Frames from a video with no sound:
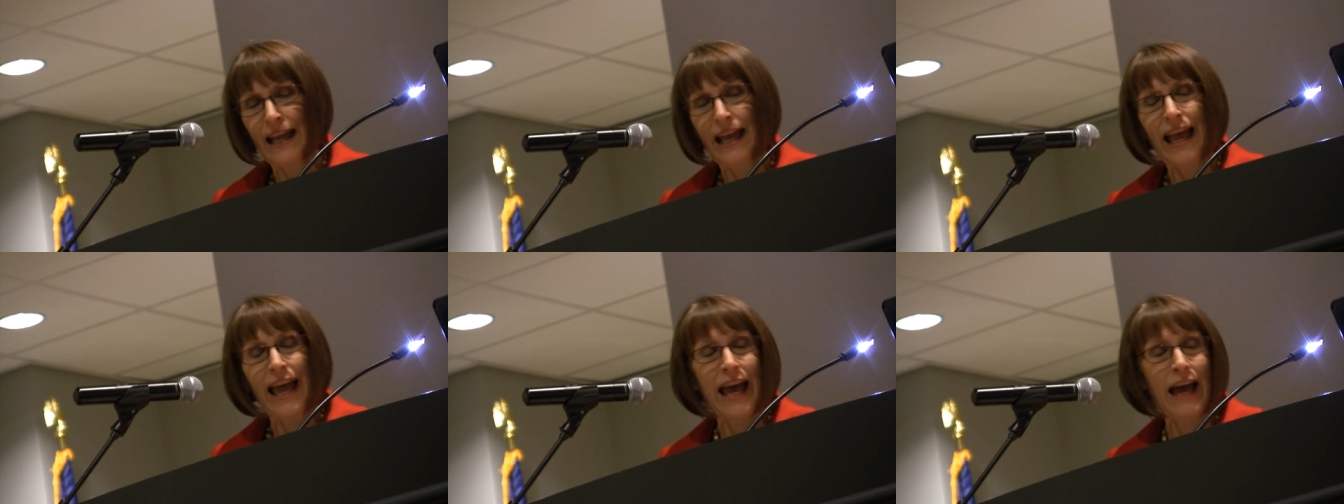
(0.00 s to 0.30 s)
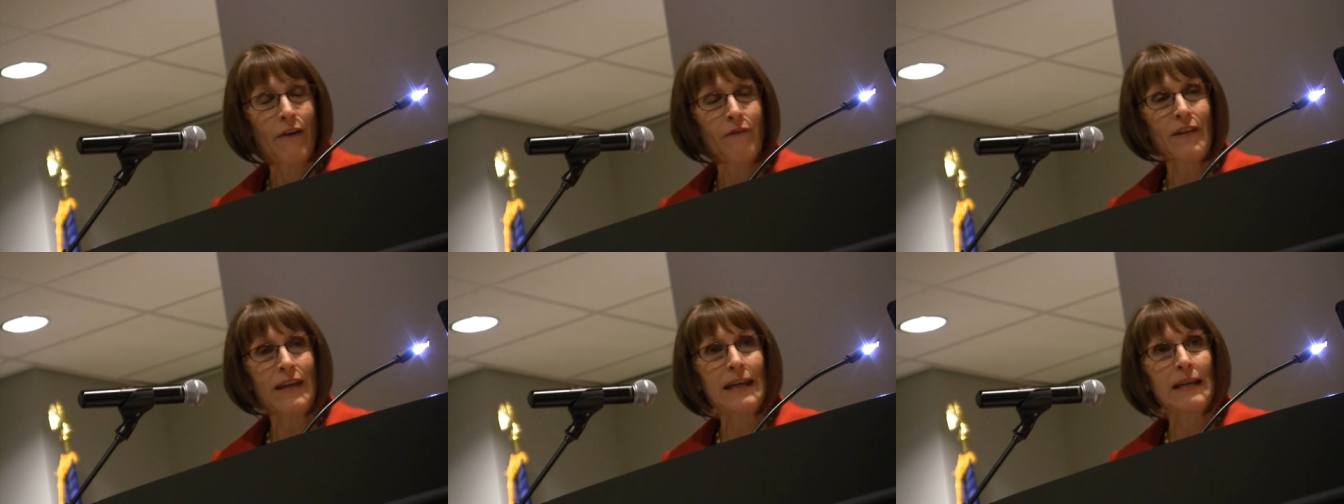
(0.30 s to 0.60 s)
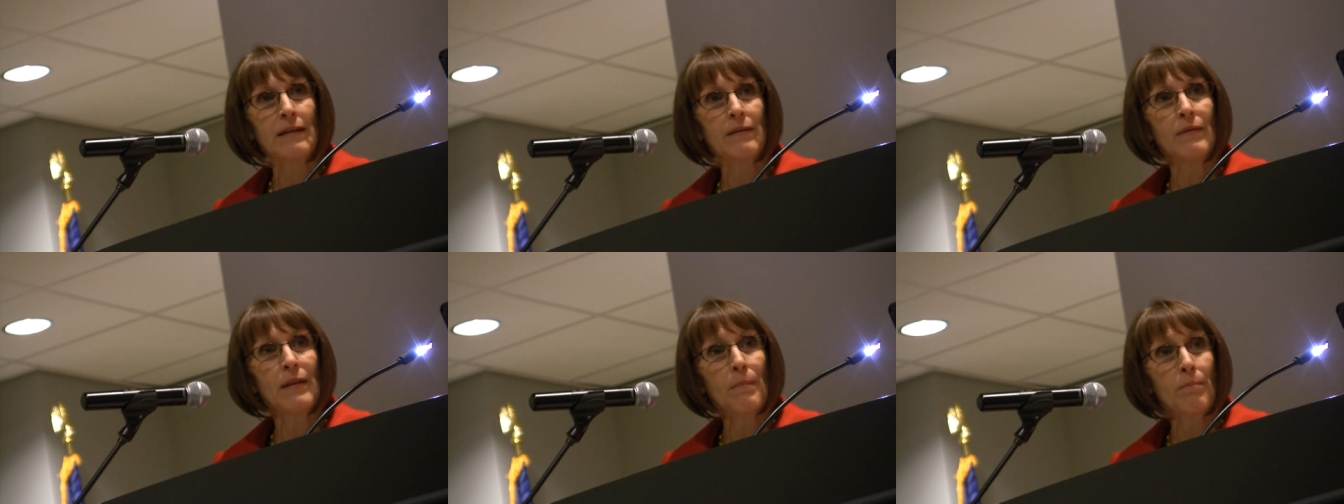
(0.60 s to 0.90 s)

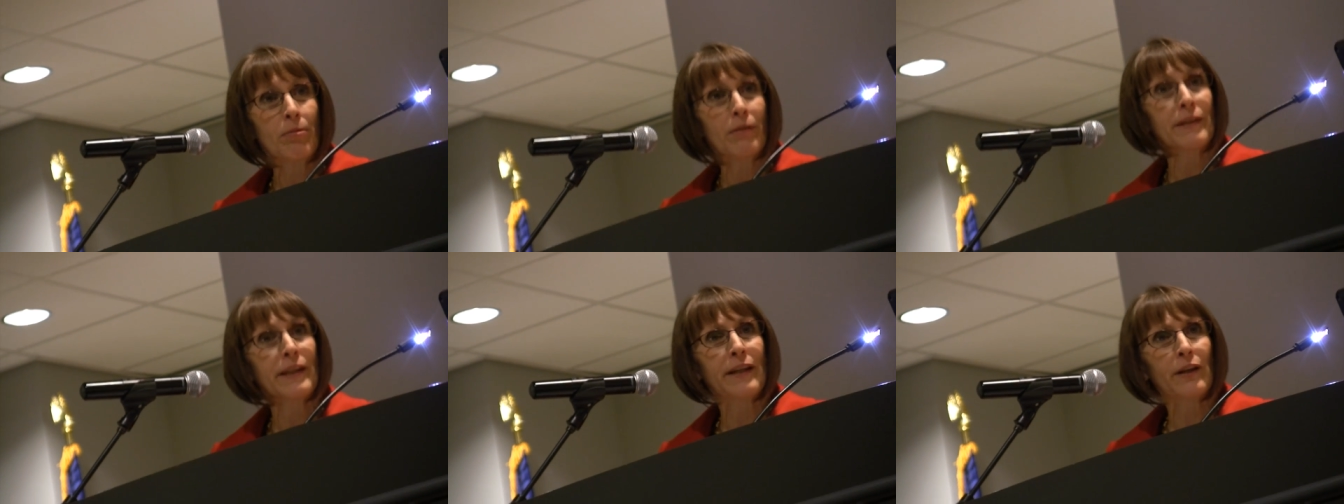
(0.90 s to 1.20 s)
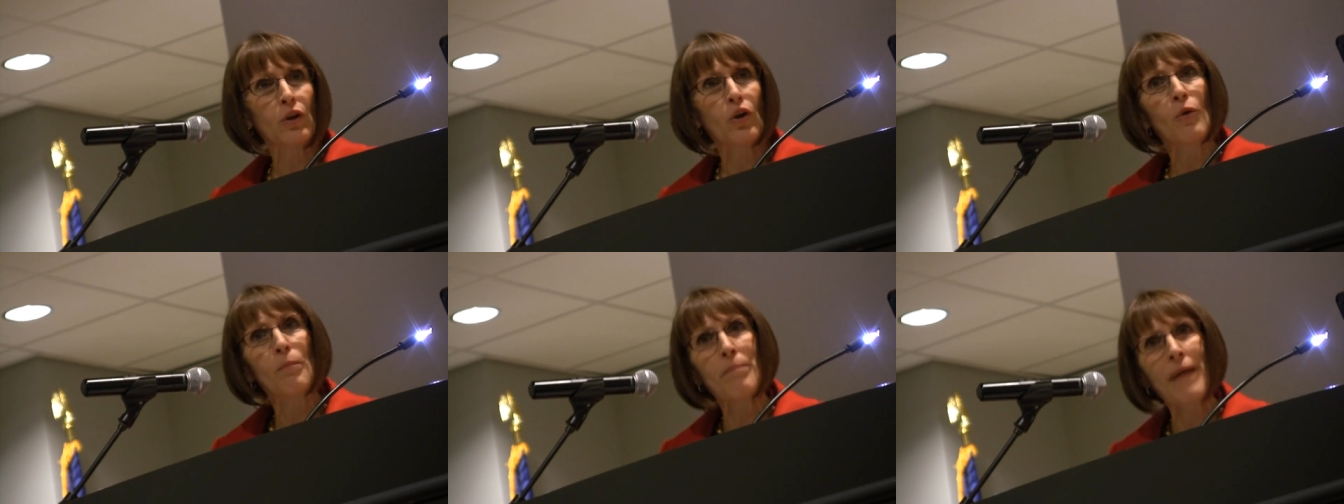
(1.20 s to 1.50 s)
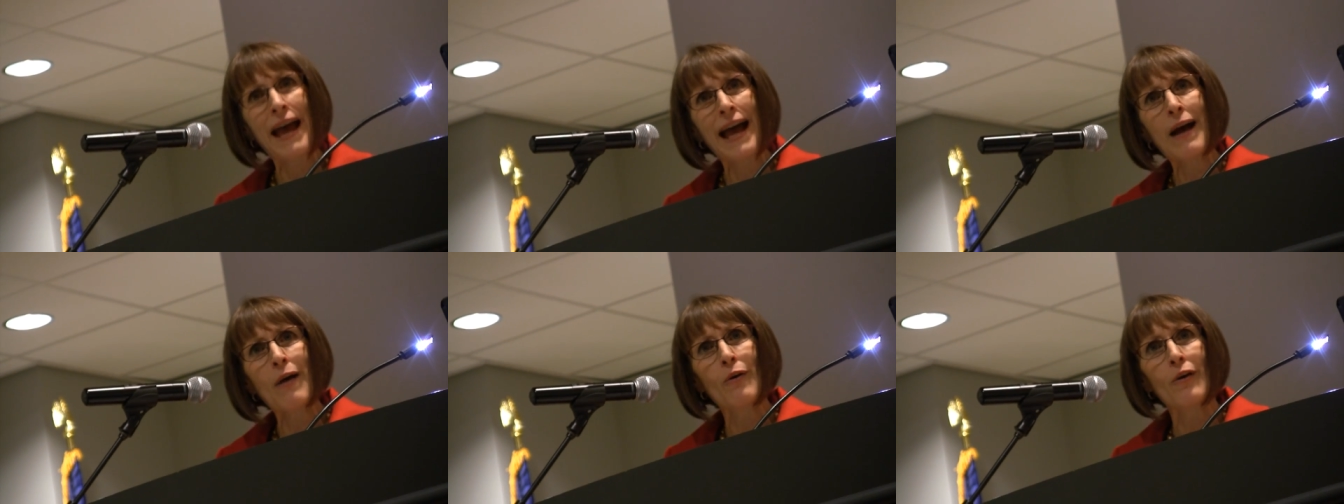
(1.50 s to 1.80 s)
having political
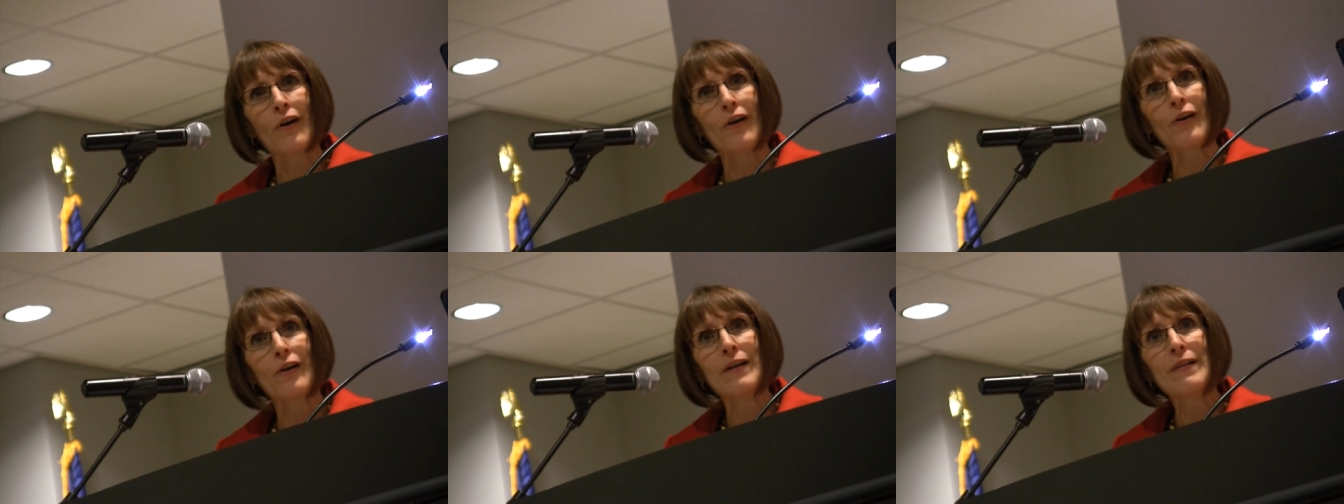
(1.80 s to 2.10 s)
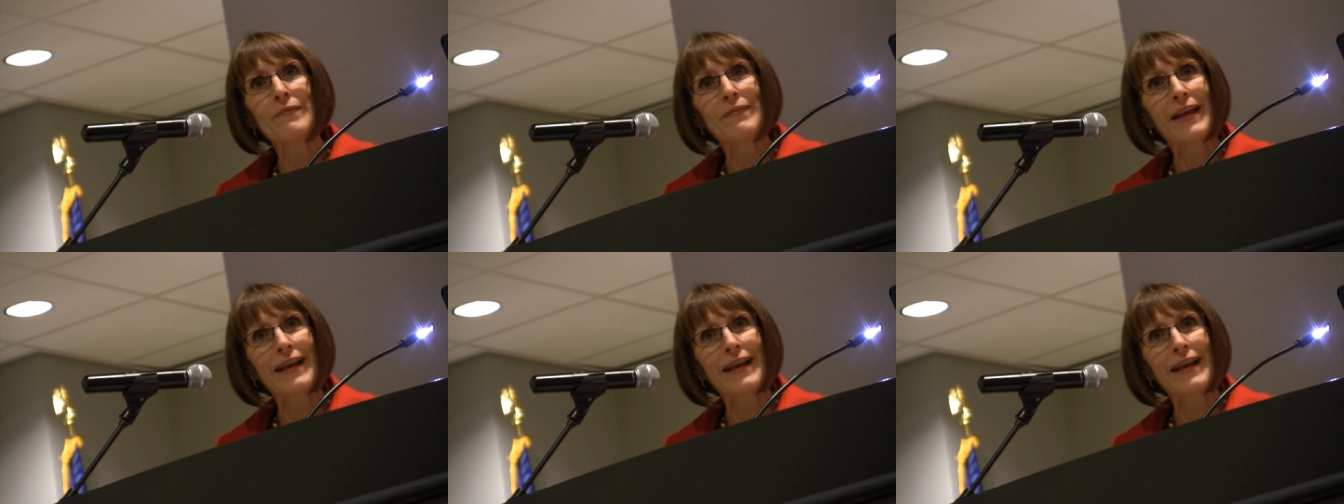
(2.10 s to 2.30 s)
power,